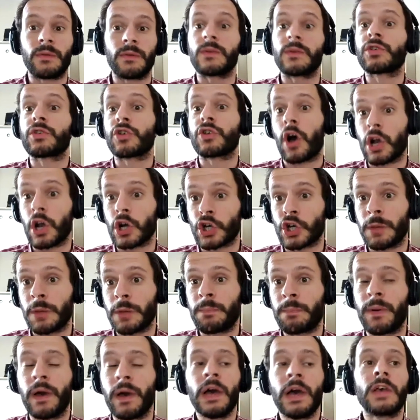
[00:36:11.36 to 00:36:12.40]

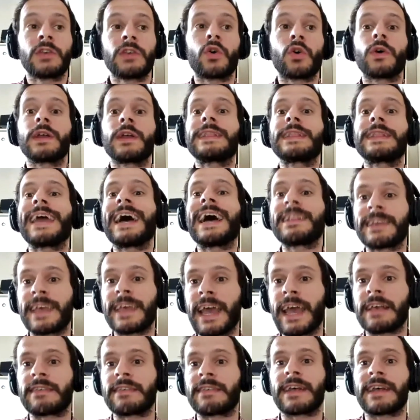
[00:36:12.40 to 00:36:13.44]
scholarship. So in
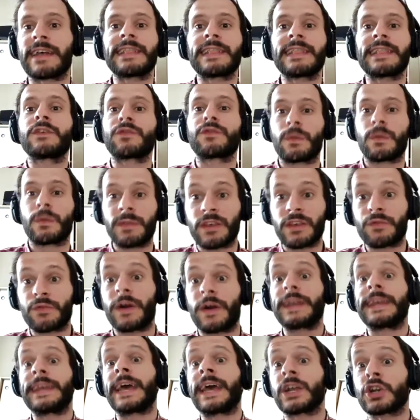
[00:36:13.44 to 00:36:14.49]
that case, at least from this
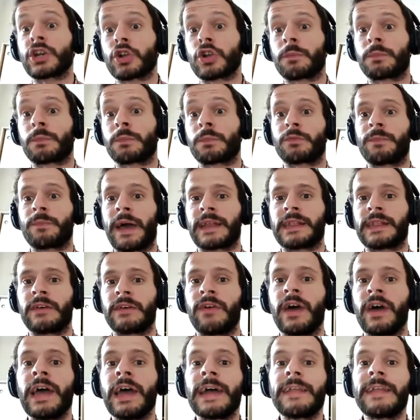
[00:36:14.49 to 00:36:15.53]
financial
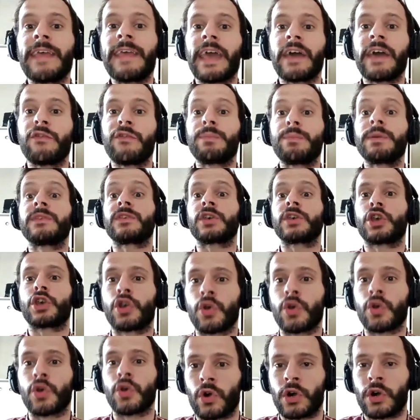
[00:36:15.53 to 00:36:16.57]
perspective, they have been
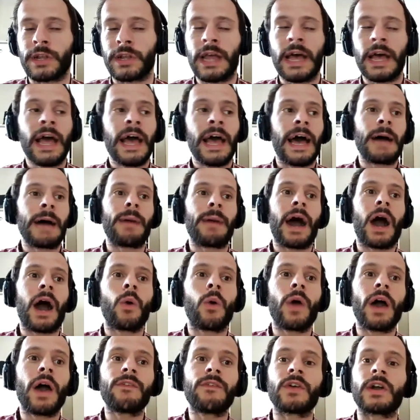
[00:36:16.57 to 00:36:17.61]
secured.
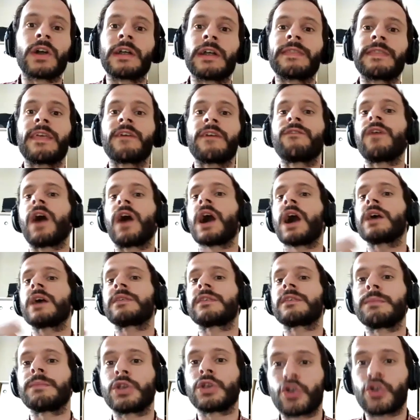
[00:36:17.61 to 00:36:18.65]
However, the
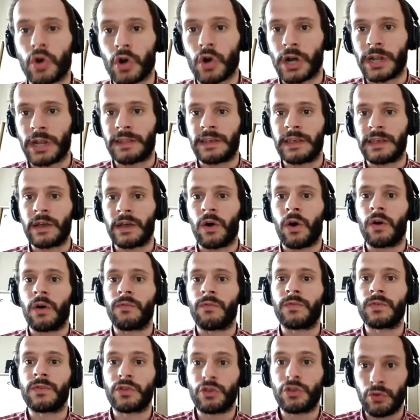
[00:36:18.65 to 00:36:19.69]
vast majority of
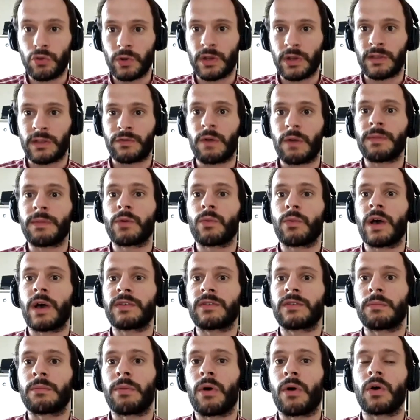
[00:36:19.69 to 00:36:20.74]
students from the
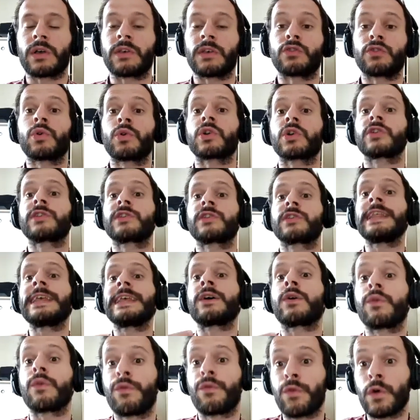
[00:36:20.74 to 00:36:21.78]
Western Balkans who are studying
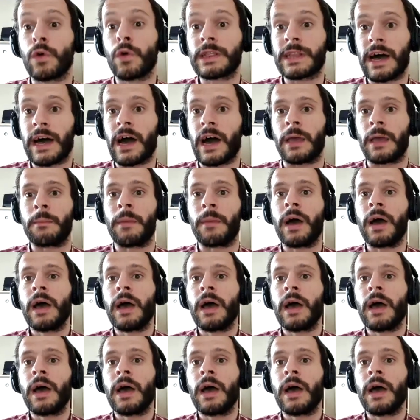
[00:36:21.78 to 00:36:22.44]
on full-time